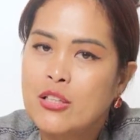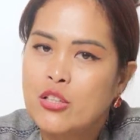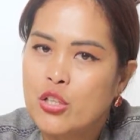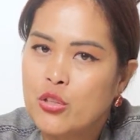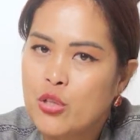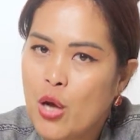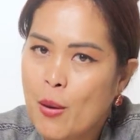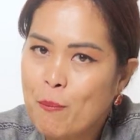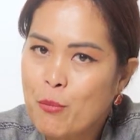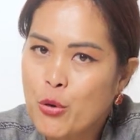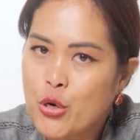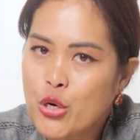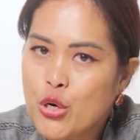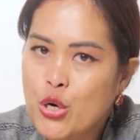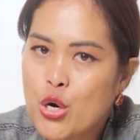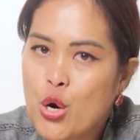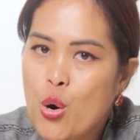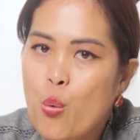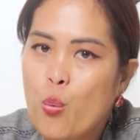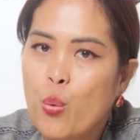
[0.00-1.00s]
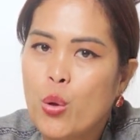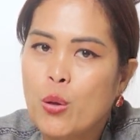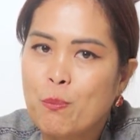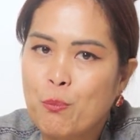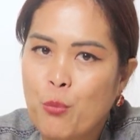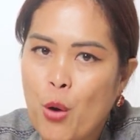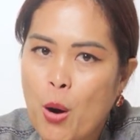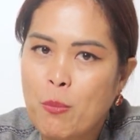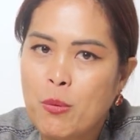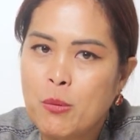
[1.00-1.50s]
The number will
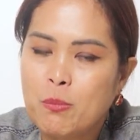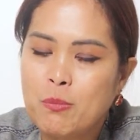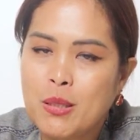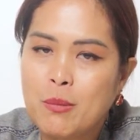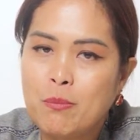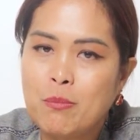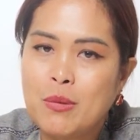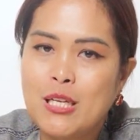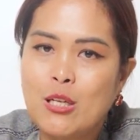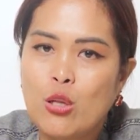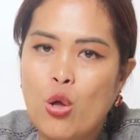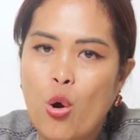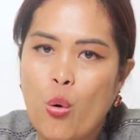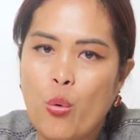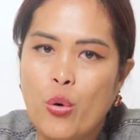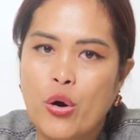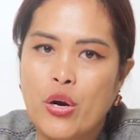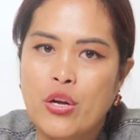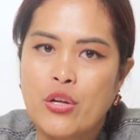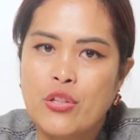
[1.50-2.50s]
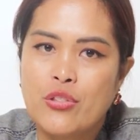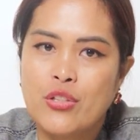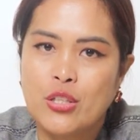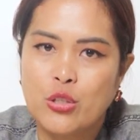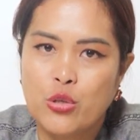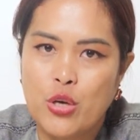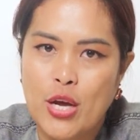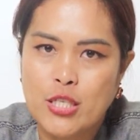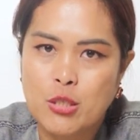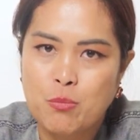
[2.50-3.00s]
probably be lower
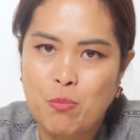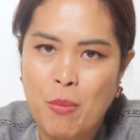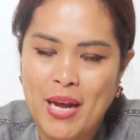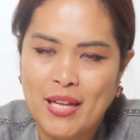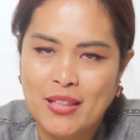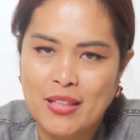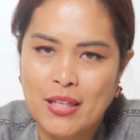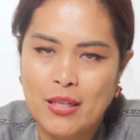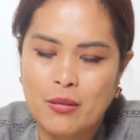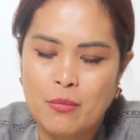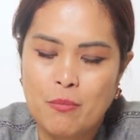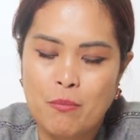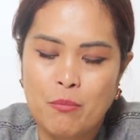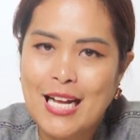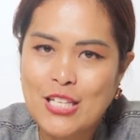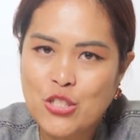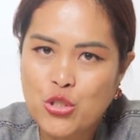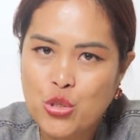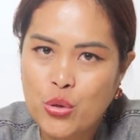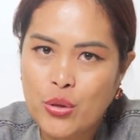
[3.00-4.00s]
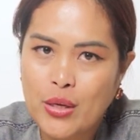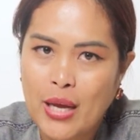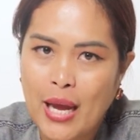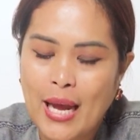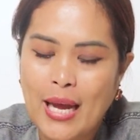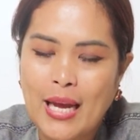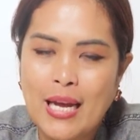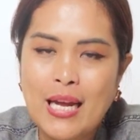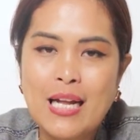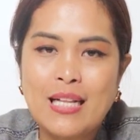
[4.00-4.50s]
than you expected. That's
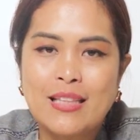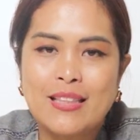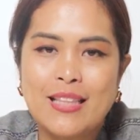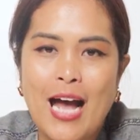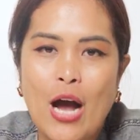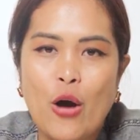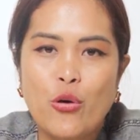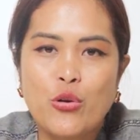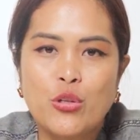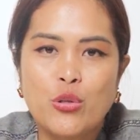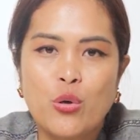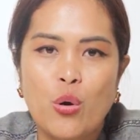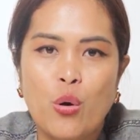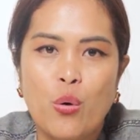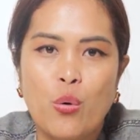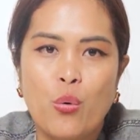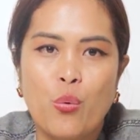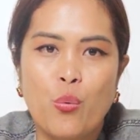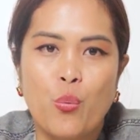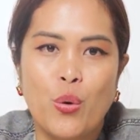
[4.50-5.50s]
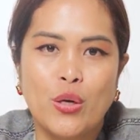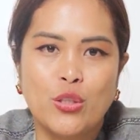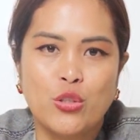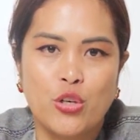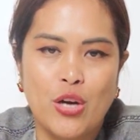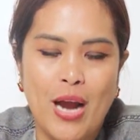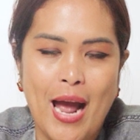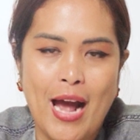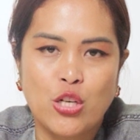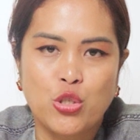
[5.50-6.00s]
okay. Now you know what
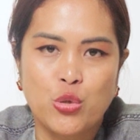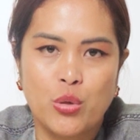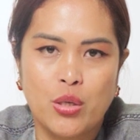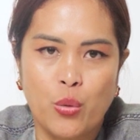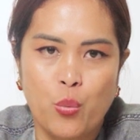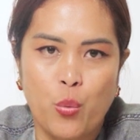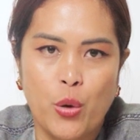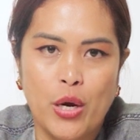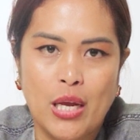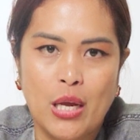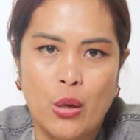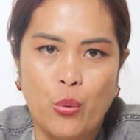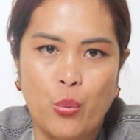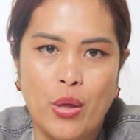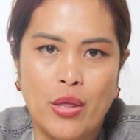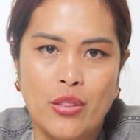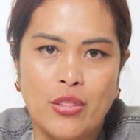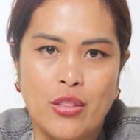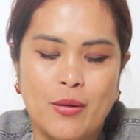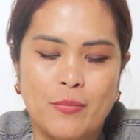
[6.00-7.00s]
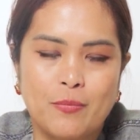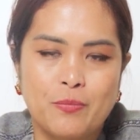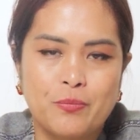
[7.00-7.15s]
you're actually working with.